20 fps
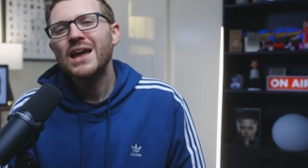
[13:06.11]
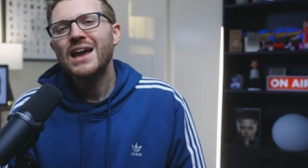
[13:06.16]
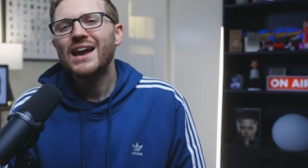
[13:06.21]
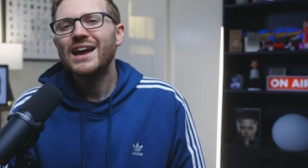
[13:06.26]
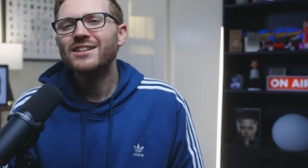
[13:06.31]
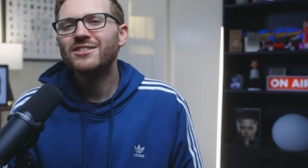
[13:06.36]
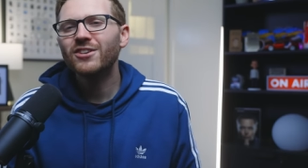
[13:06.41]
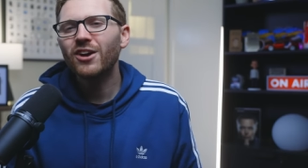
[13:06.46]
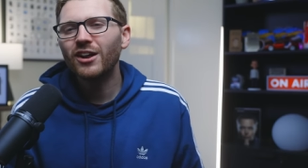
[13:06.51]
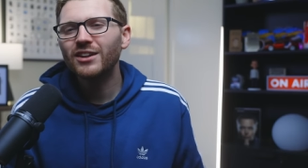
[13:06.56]

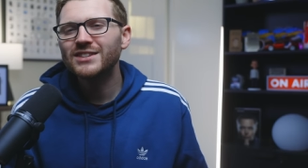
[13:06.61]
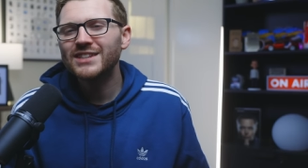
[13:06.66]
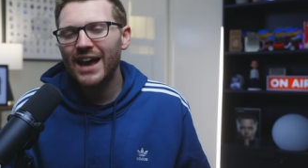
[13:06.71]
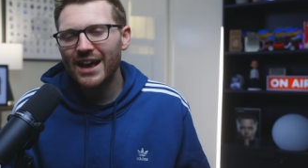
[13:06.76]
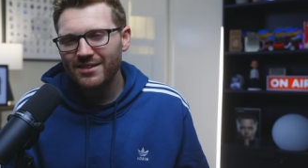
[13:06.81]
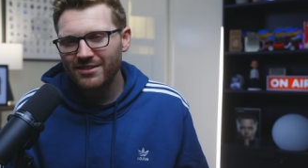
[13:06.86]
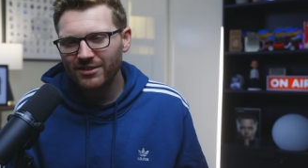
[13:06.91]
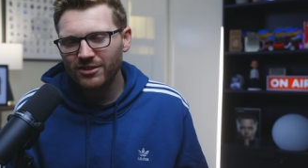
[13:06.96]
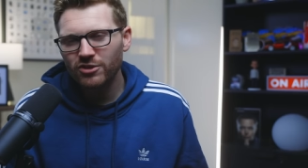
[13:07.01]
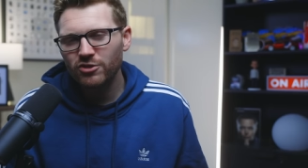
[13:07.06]
It's called
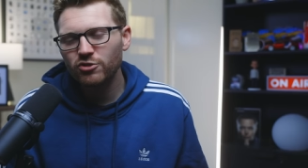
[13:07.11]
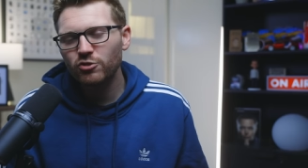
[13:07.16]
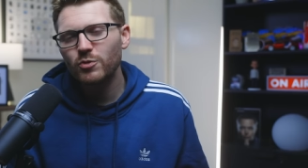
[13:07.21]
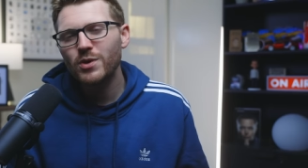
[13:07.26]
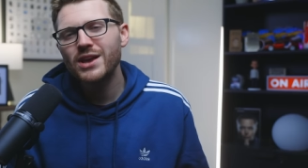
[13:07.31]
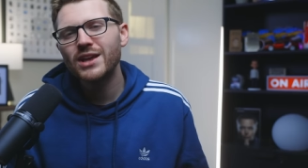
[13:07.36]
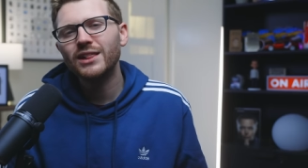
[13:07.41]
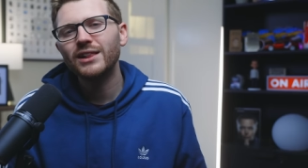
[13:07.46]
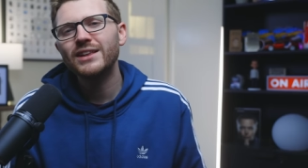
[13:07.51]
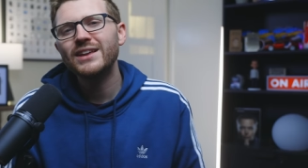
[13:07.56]
Tesla News
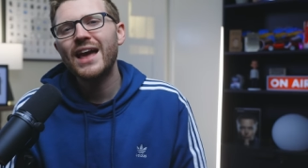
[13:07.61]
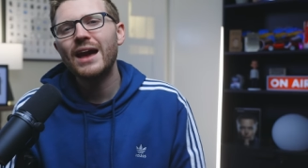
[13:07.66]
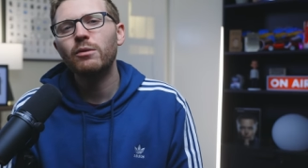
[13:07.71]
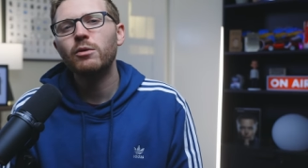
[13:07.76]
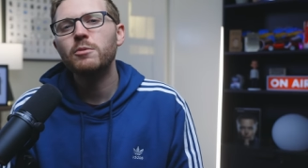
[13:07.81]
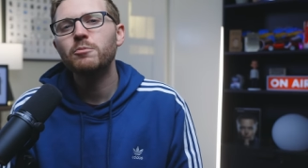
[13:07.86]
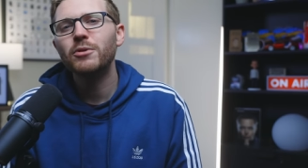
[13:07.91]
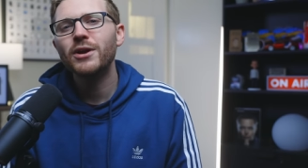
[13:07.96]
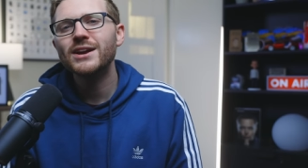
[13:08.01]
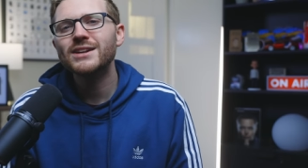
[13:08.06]
Weekly, and
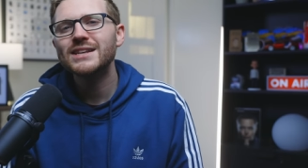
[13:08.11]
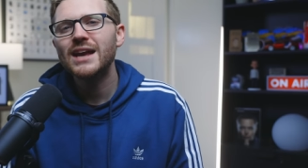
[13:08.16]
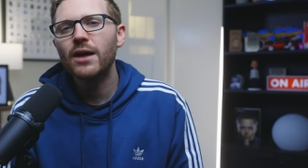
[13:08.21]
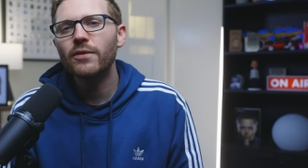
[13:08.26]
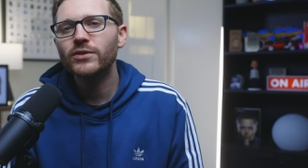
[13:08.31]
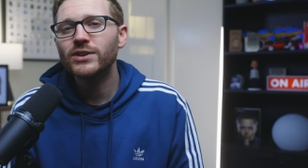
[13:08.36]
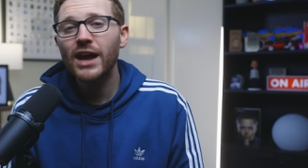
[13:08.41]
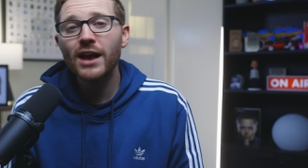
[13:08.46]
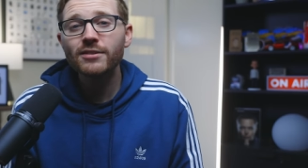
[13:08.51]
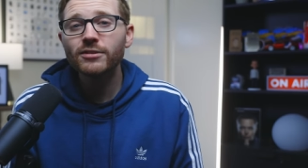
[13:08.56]
we break
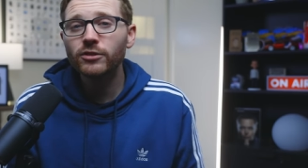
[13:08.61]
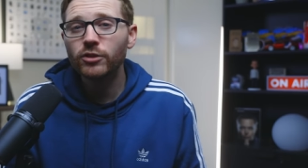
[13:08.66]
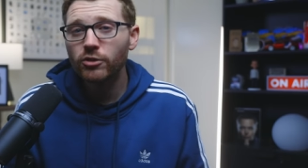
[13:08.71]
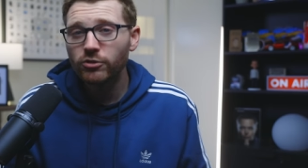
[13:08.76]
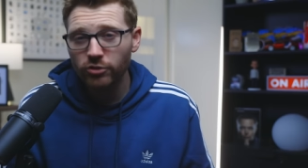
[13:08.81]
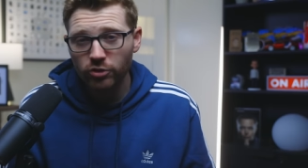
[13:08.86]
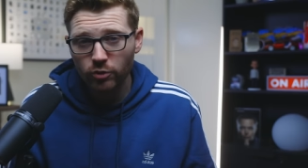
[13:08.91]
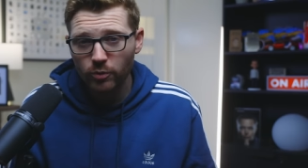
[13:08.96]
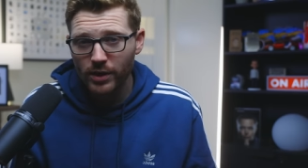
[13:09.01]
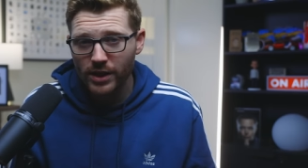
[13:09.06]
down the Tesla
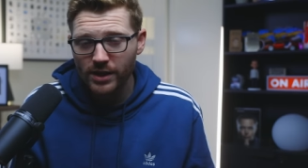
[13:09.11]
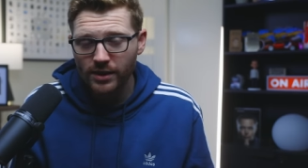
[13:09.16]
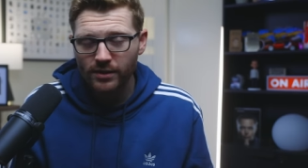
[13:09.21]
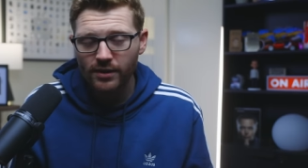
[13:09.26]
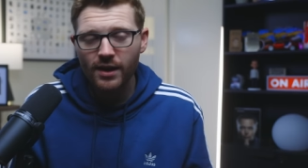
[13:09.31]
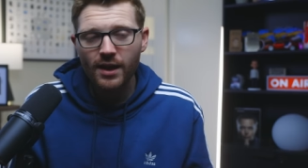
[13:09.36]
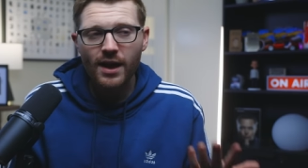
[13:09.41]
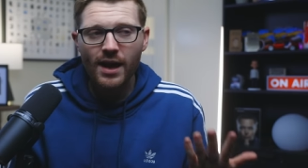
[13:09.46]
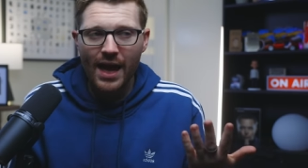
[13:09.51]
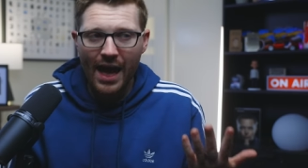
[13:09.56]
news of the
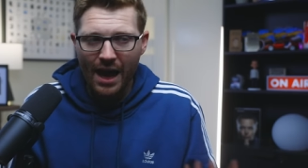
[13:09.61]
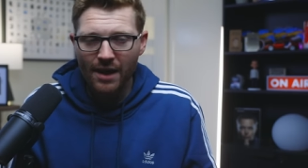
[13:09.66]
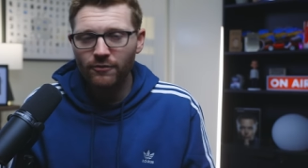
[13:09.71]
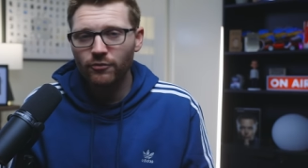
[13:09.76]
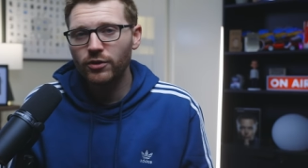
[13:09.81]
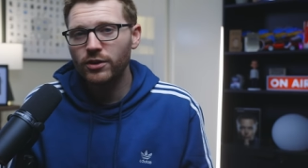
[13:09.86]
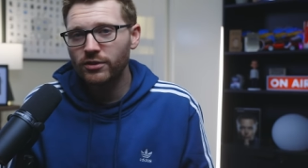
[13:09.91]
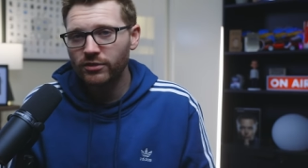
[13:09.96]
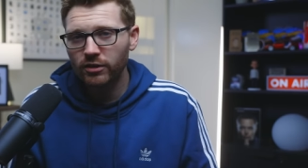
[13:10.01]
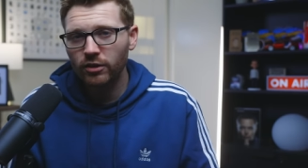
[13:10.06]
week
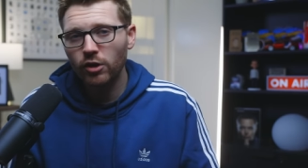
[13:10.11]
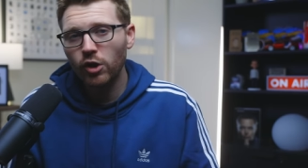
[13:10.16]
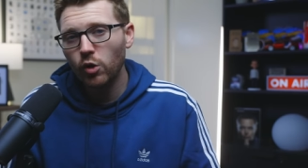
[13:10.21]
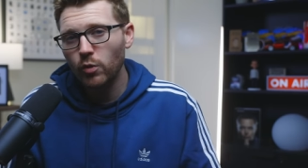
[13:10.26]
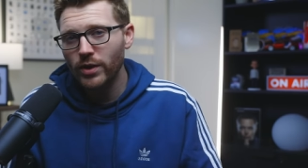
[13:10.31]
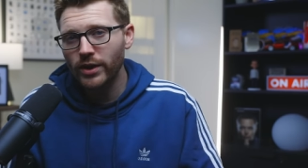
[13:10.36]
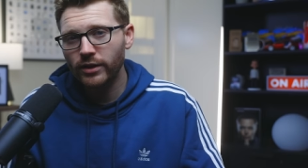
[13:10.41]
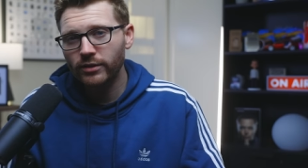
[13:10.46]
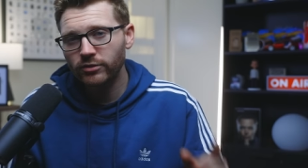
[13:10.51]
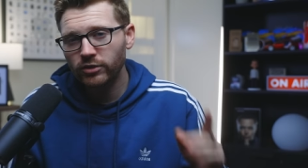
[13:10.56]
every single
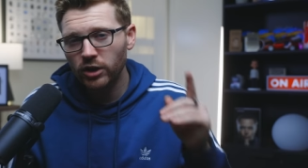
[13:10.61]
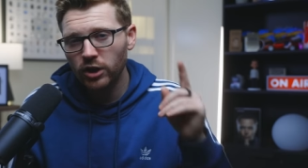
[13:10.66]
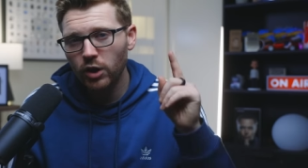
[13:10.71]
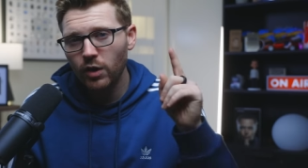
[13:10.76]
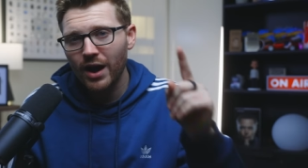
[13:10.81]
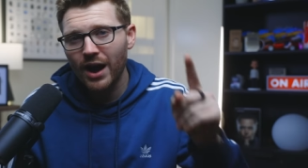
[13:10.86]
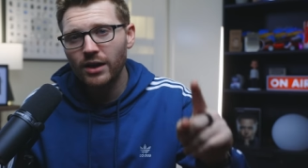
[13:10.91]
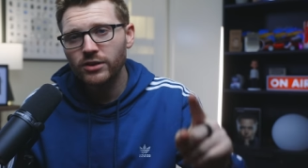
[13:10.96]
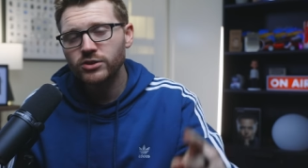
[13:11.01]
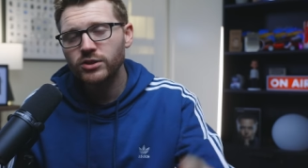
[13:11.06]
week. It's going to
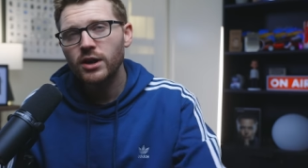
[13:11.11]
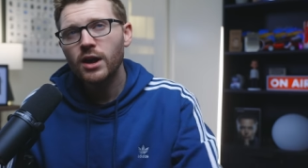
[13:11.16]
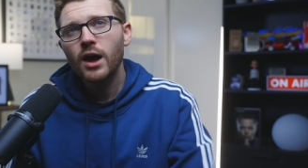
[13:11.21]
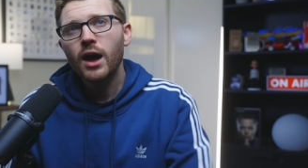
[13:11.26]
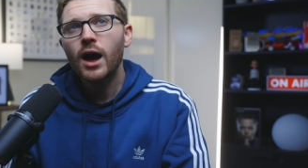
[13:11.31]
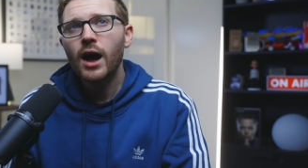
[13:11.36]
go out.